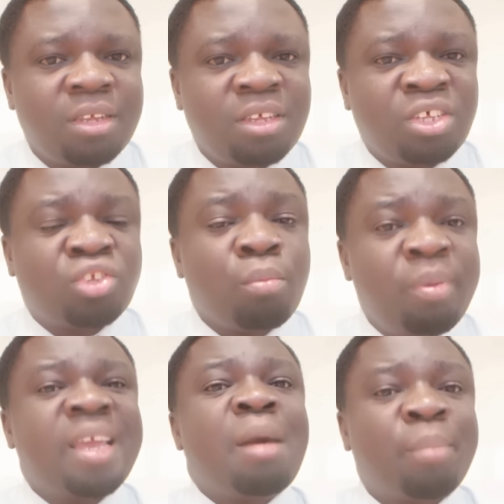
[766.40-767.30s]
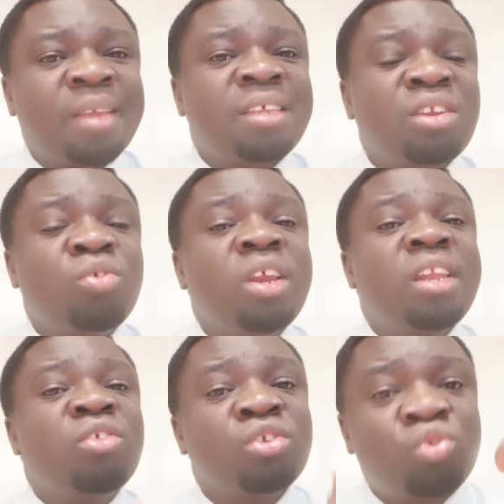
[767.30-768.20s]
So being a president, you need
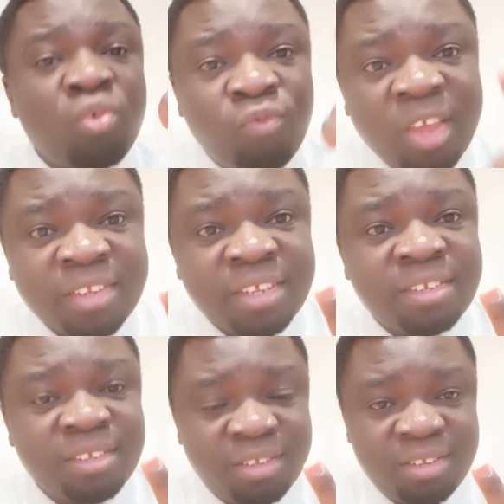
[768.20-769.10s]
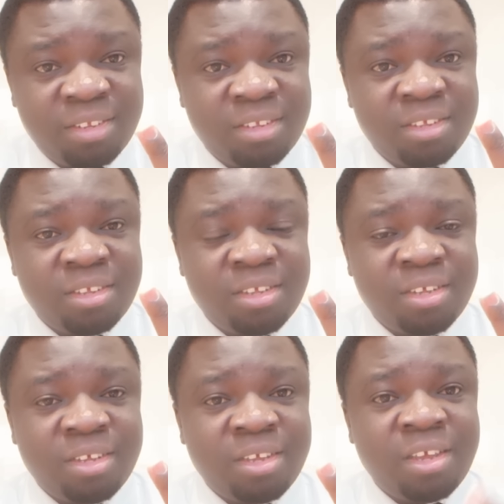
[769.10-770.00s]
those two faces.
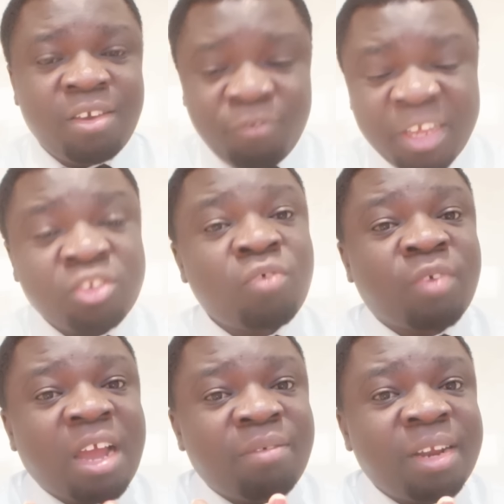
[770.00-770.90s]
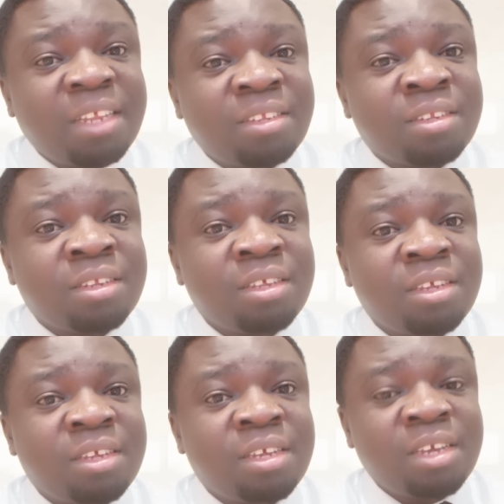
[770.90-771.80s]
Face of governance
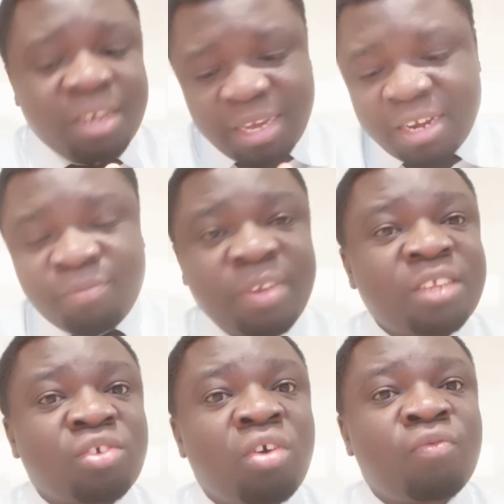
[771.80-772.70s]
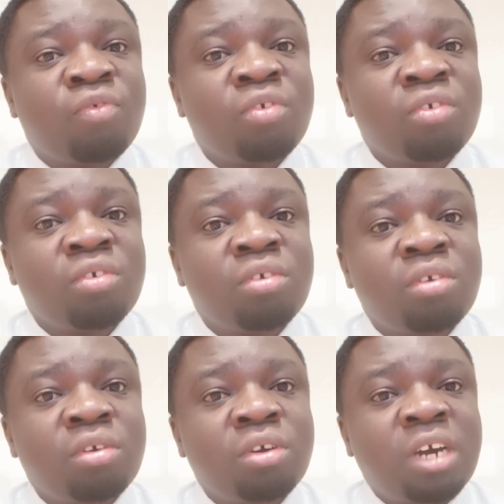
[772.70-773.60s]
and face of
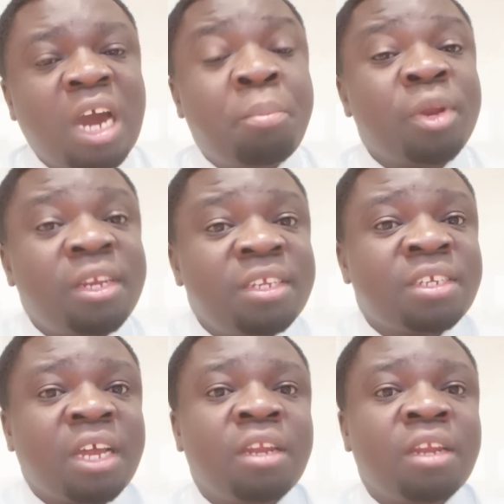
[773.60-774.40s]
a politician.